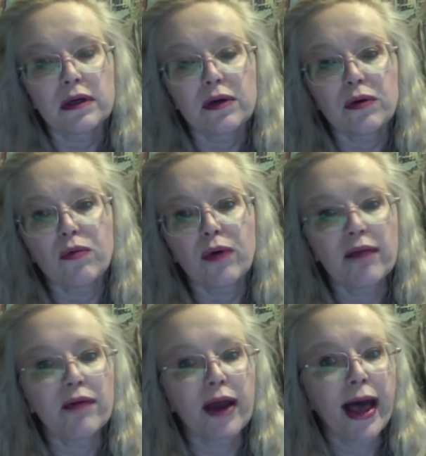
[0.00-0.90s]

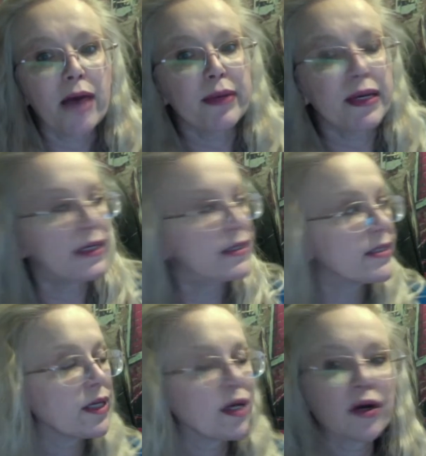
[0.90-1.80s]
whatever happened in
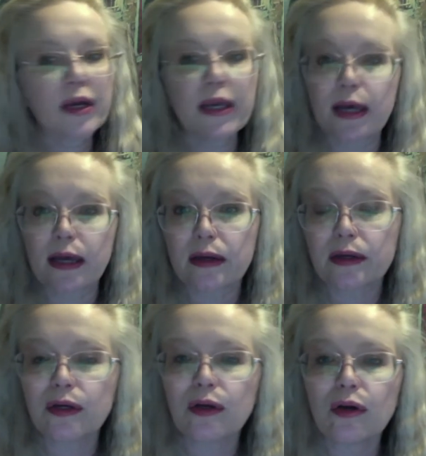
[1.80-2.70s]
Syria,
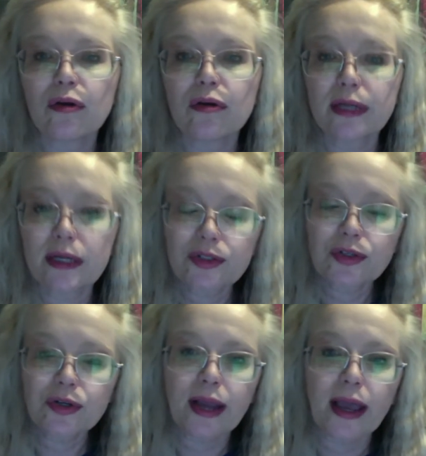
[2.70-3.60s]
you know,
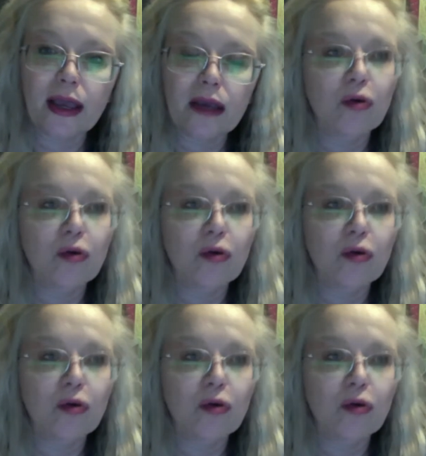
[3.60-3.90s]
yesterday,